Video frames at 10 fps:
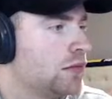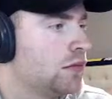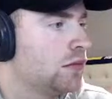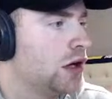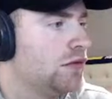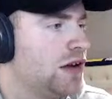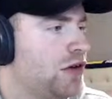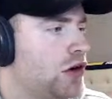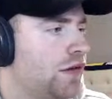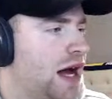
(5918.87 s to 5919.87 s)
I've never
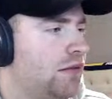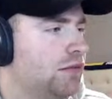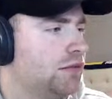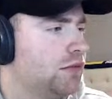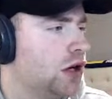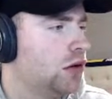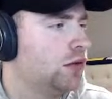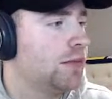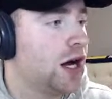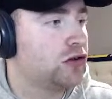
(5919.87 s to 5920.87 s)
got that whole
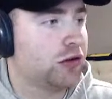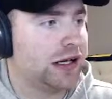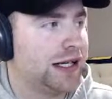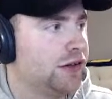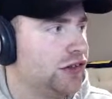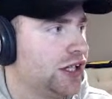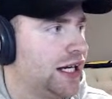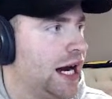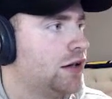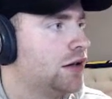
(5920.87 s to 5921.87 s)
Marshall clearance
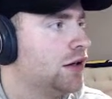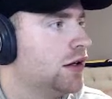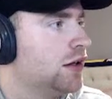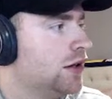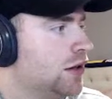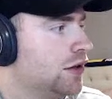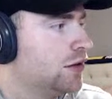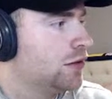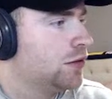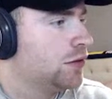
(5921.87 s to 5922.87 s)
again.
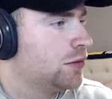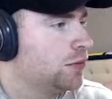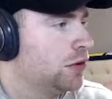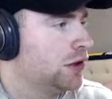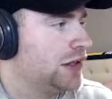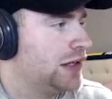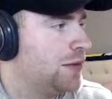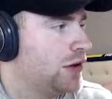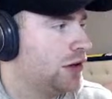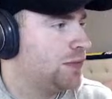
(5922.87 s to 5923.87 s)
Putting the
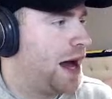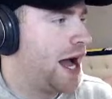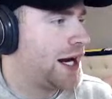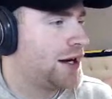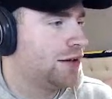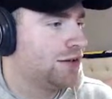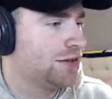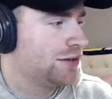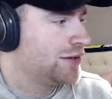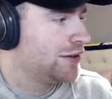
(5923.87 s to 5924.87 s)
team on his back.
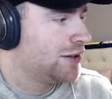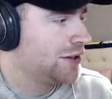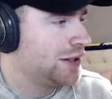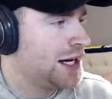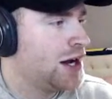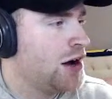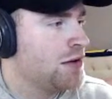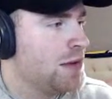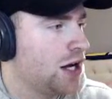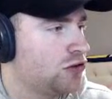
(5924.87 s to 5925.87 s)
Keep
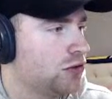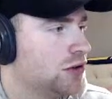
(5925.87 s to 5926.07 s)
going, Marshall.